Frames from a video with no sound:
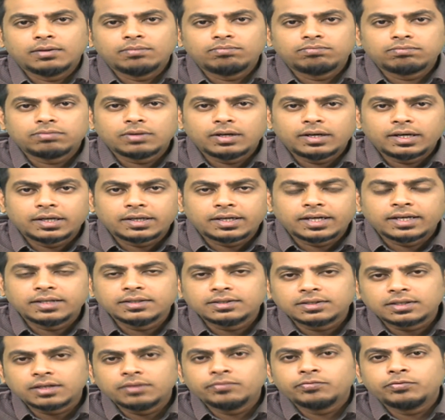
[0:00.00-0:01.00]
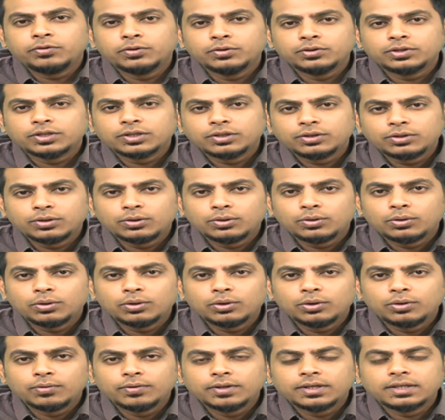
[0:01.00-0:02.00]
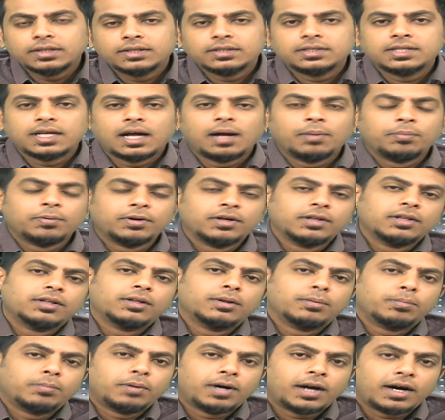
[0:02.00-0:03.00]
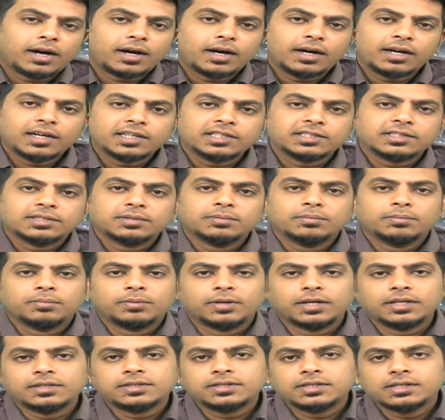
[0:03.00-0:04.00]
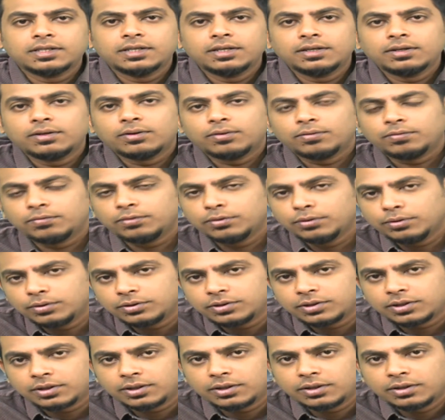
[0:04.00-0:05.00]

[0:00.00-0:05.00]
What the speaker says: tense confusion, you don't know whether this happened in the past, present or future,